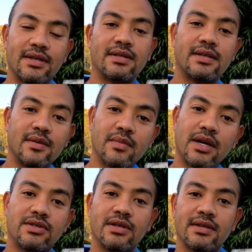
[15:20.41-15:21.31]
16
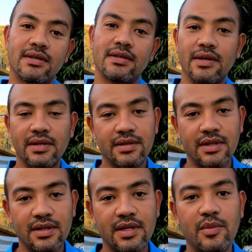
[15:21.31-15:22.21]
battery,
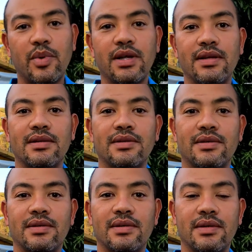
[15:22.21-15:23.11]
16 panels,